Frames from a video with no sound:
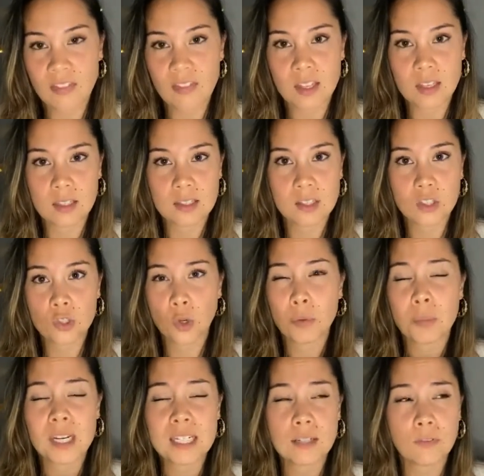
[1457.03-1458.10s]
and there's
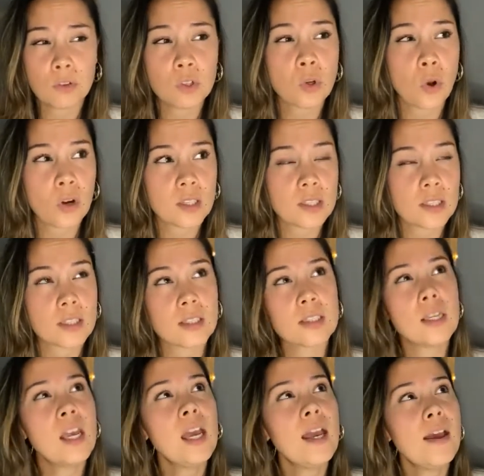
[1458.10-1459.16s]
so many different
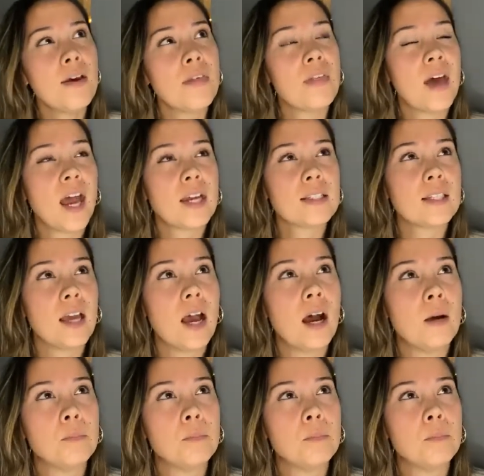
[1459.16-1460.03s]
goddesses that